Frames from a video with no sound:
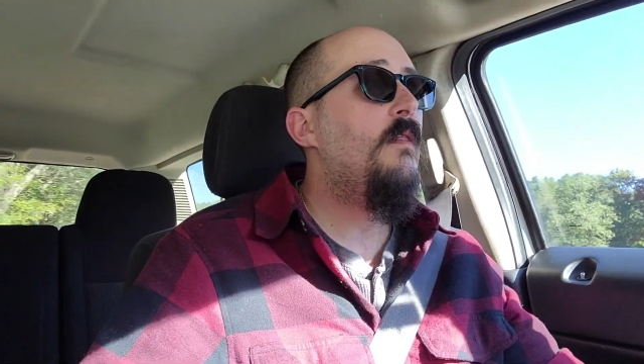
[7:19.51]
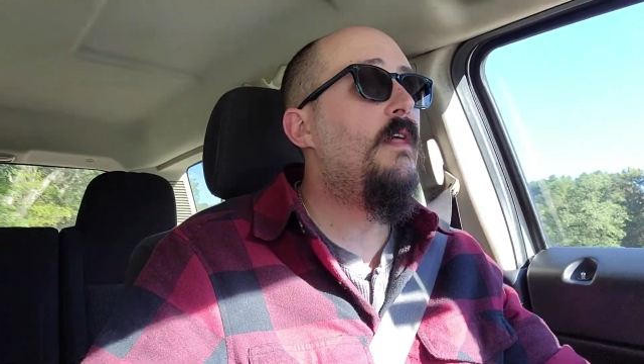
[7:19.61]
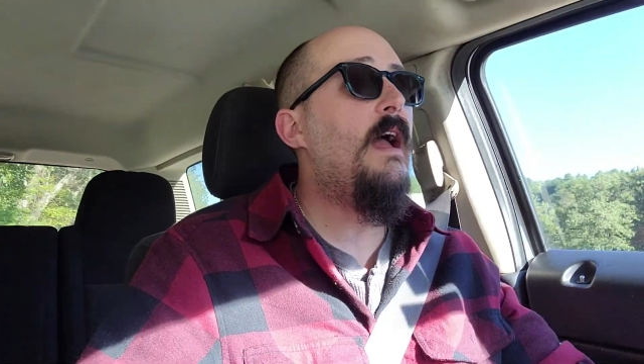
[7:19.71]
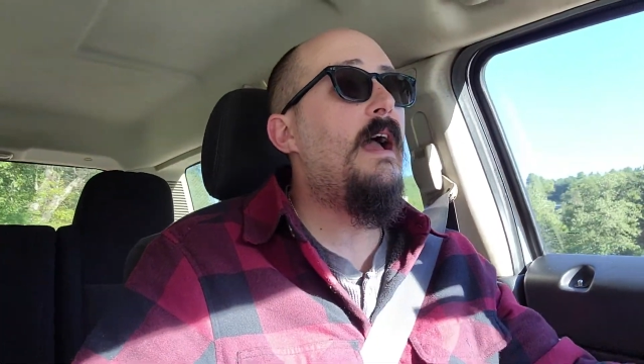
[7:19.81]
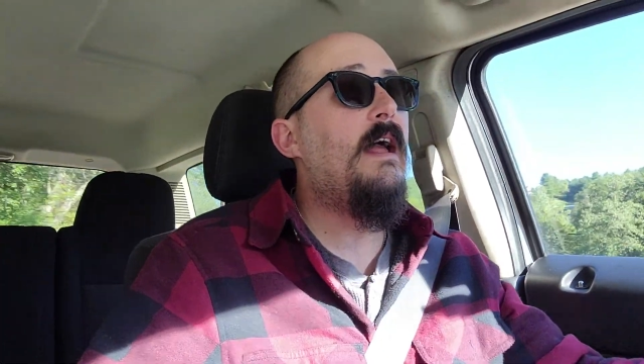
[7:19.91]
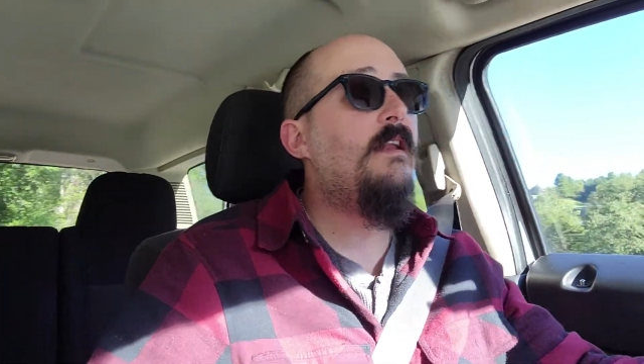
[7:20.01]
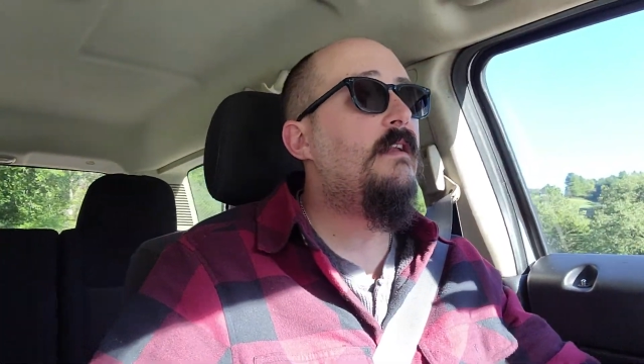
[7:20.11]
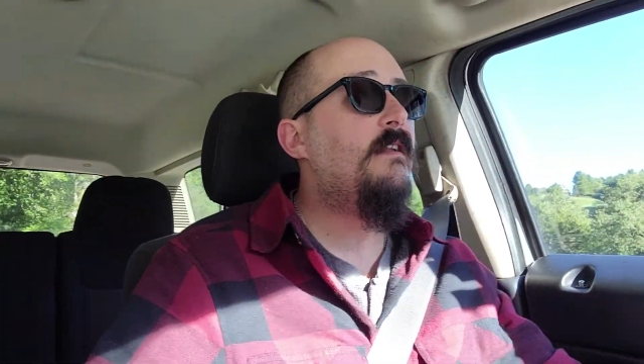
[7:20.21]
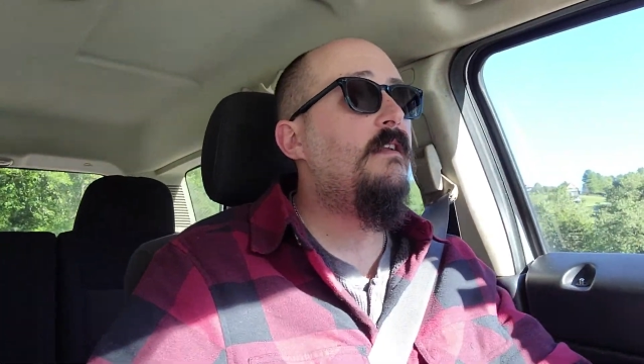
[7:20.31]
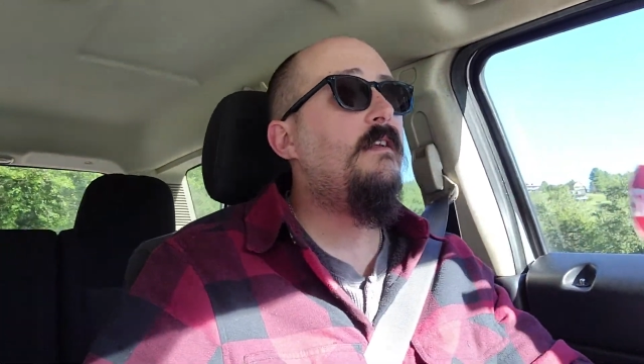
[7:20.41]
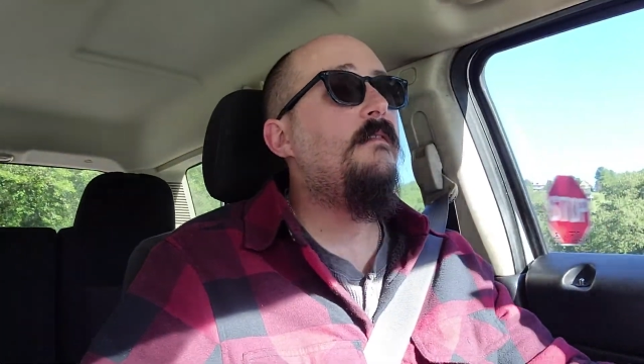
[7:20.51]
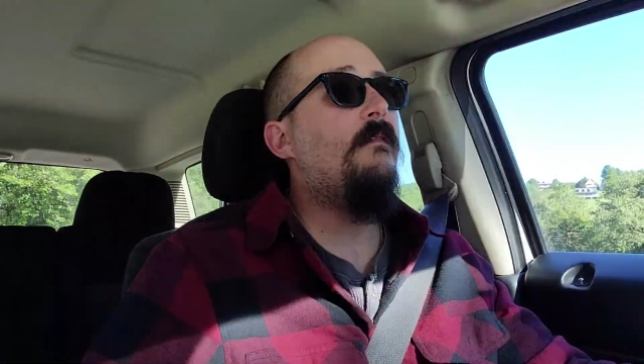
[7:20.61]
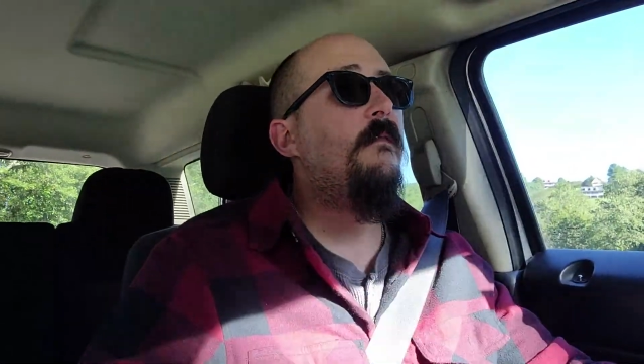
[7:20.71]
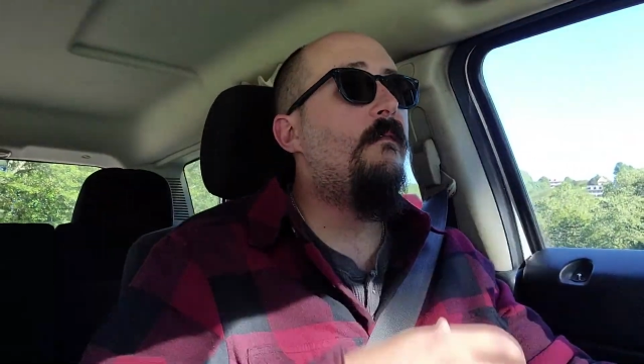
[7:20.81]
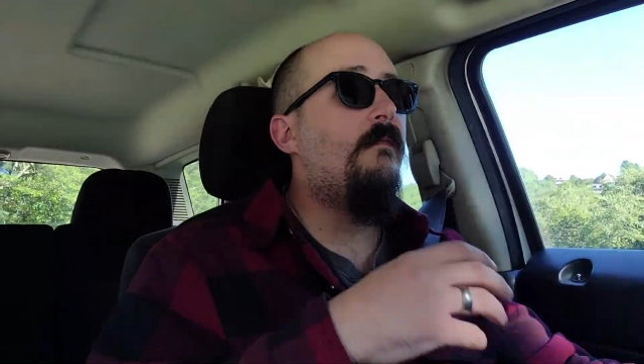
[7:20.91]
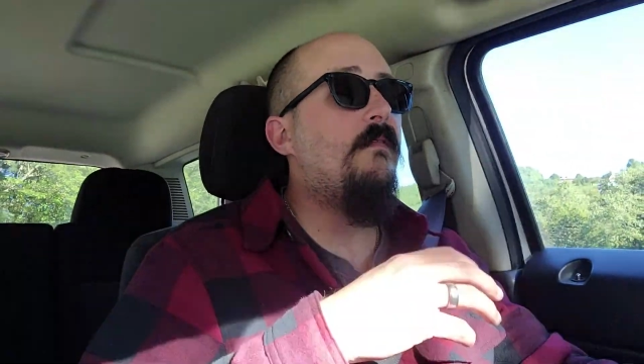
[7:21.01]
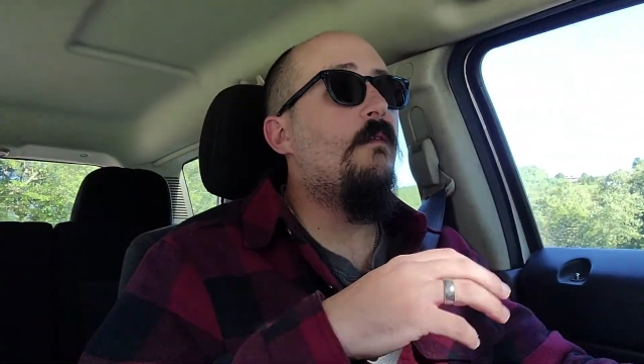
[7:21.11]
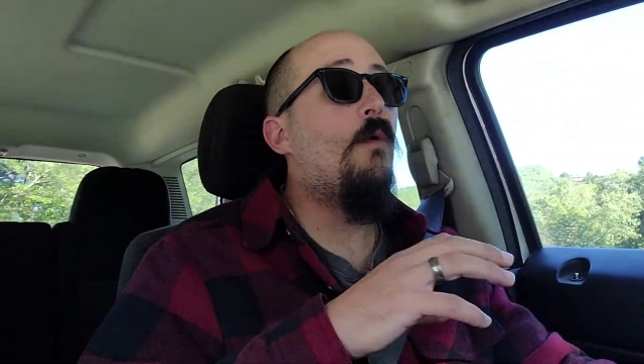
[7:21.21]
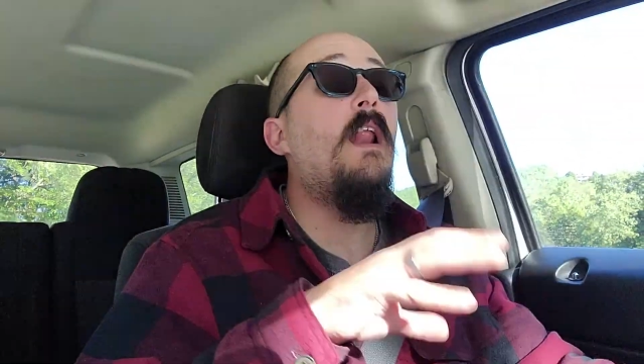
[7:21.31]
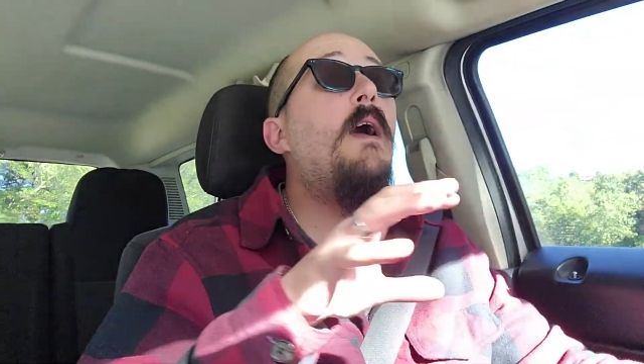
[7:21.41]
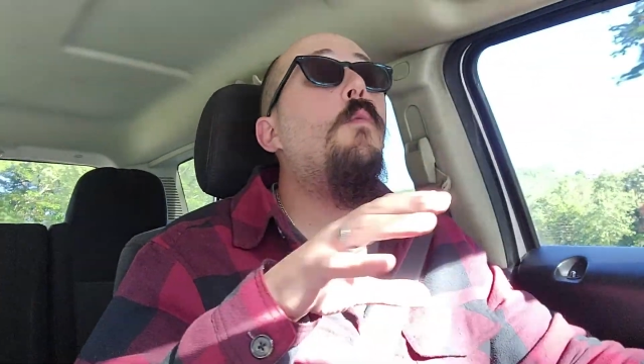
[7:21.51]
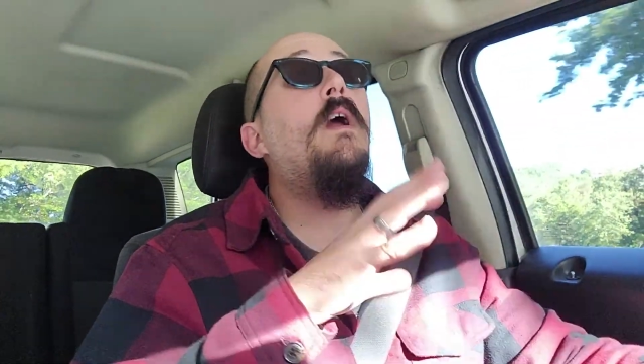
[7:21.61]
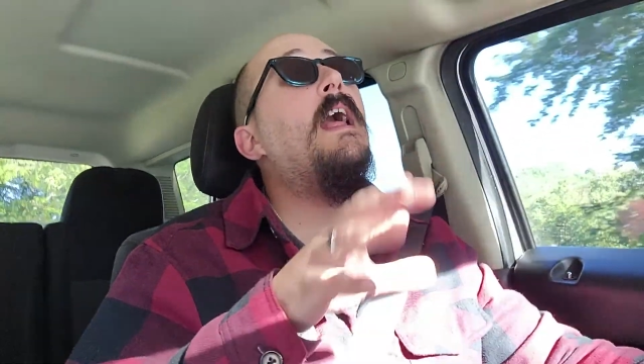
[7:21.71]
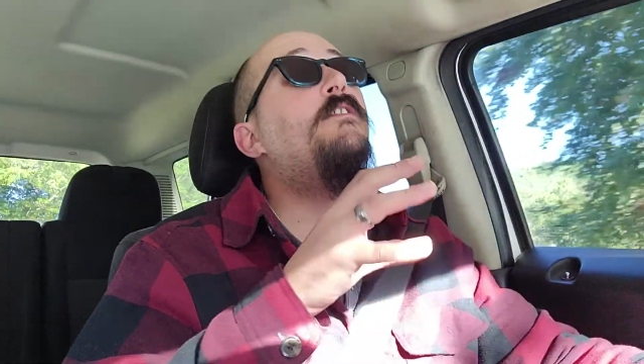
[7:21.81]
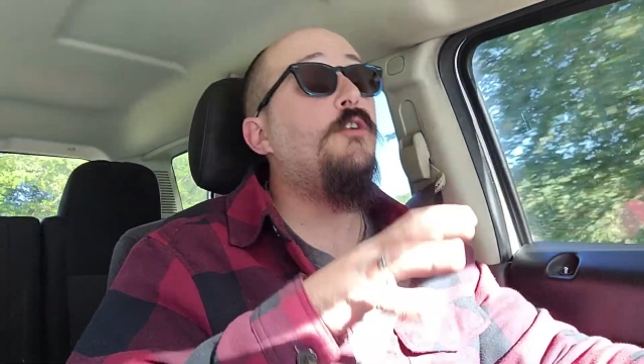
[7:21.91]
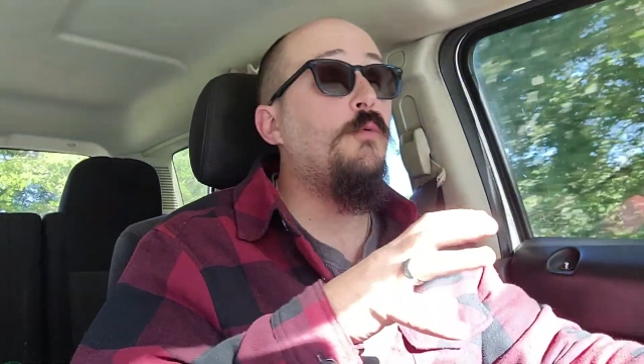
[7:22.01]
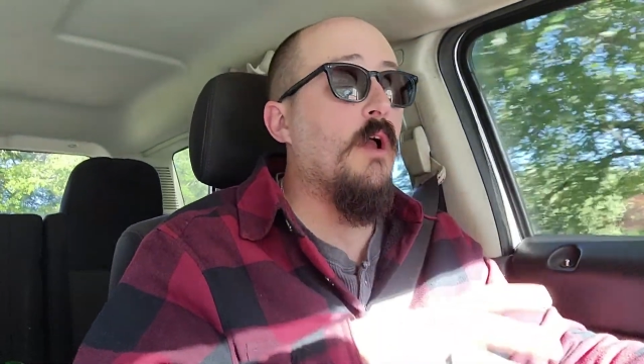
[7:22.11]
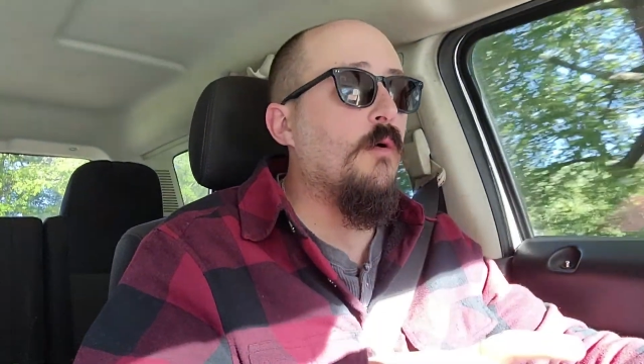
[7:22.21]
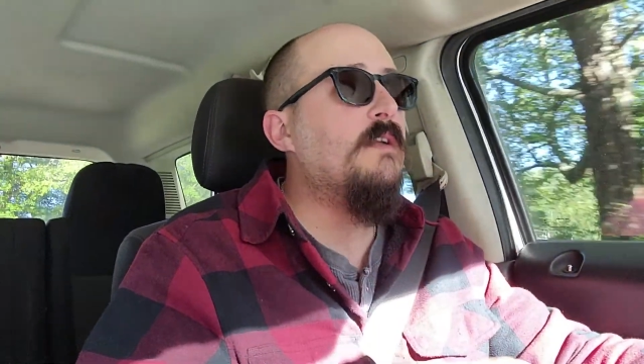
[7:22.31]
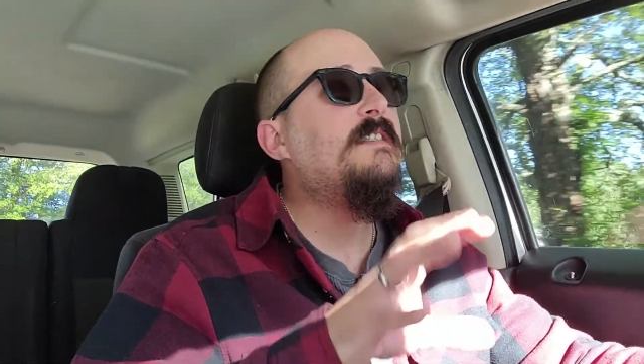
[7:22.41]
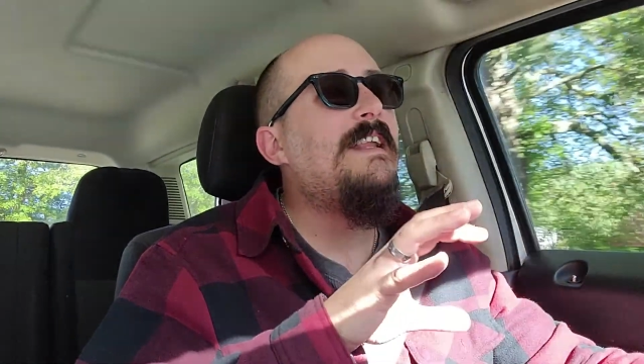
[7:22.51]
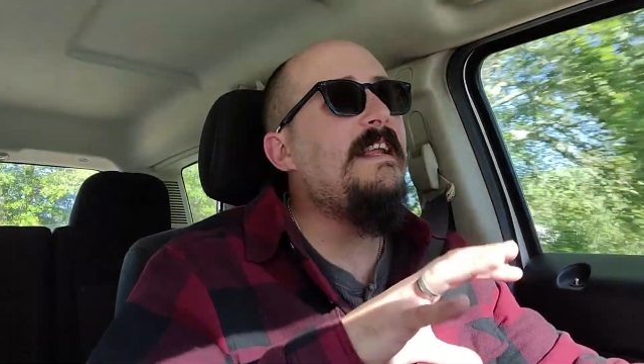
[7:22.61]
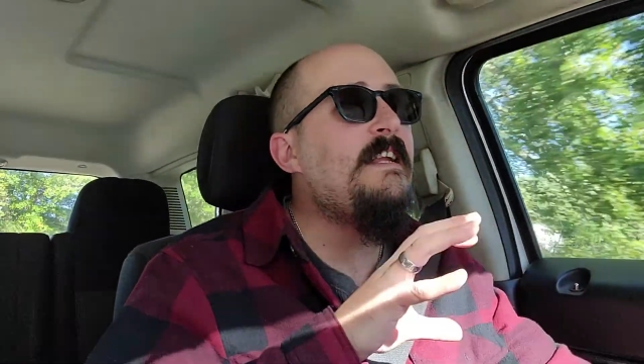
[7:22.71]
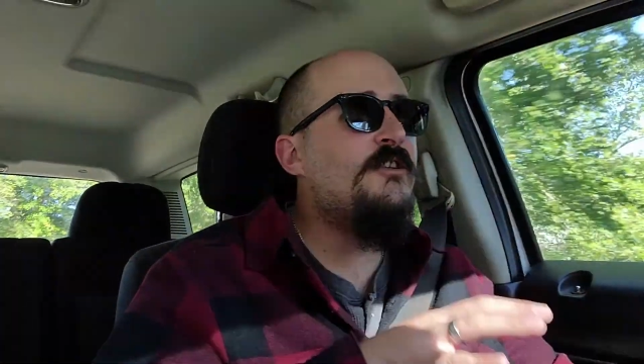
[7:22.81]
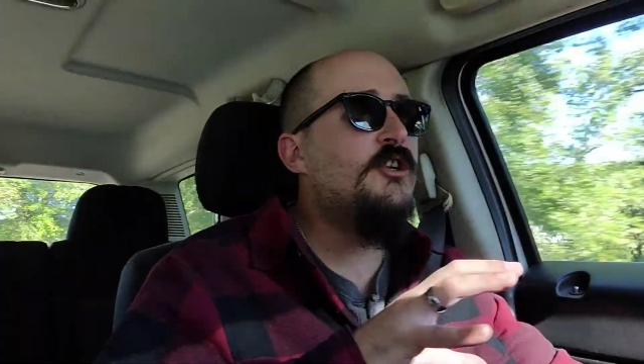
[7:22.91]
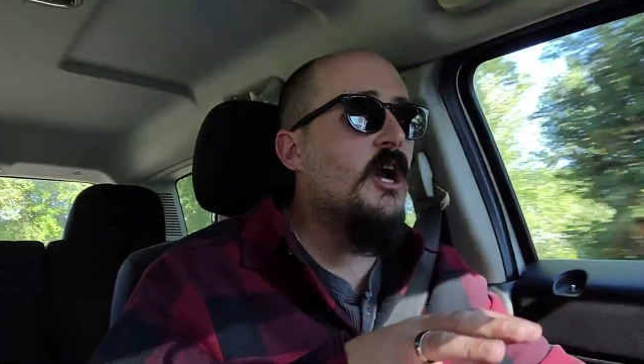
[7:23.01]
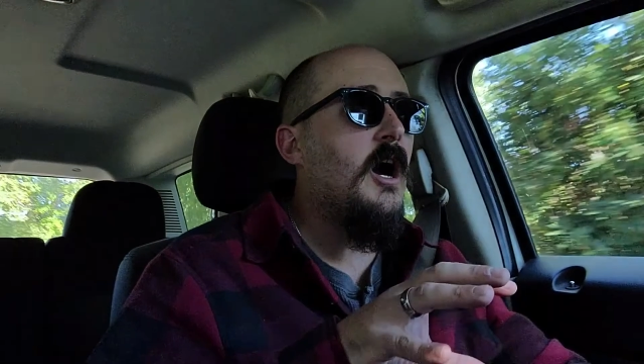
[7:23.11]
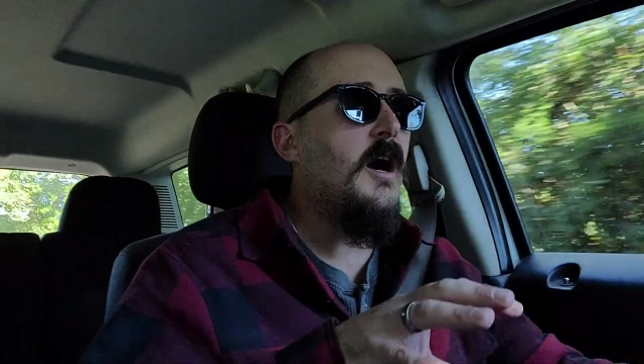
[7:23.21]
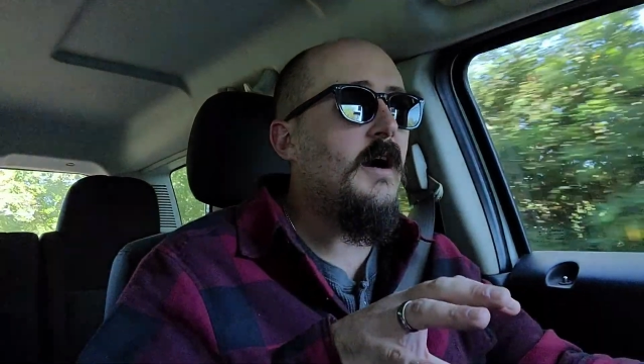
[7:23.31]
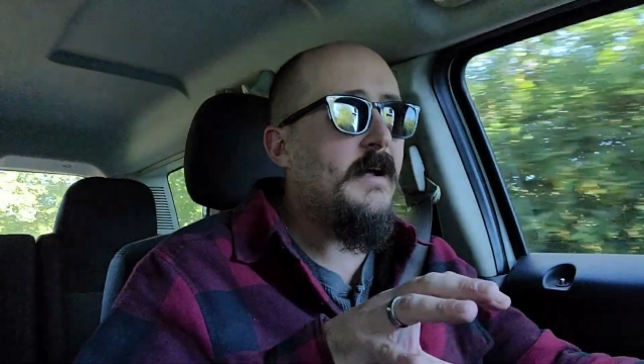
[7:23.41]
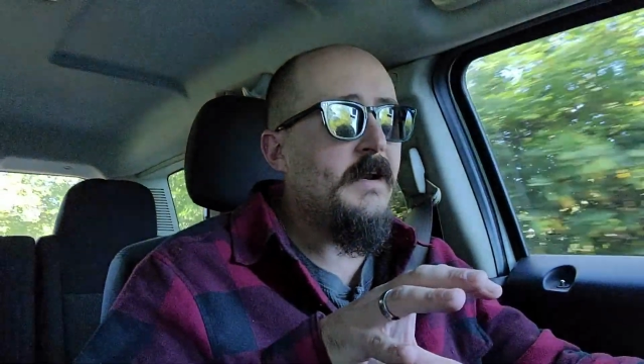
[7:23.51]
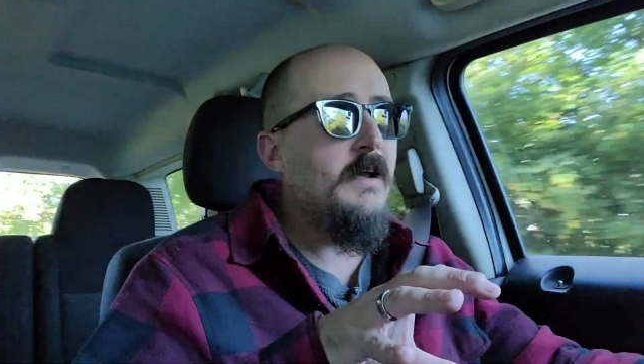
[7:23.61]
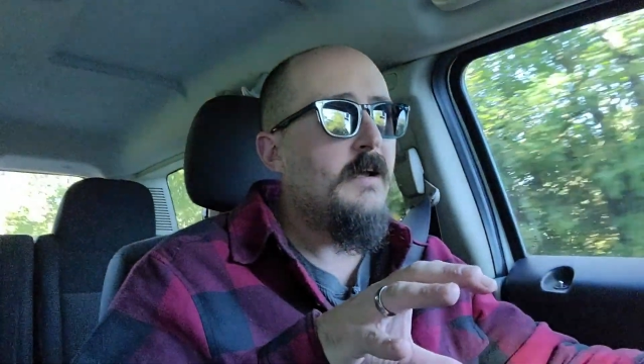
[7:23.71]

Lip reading: that what I do know is that each god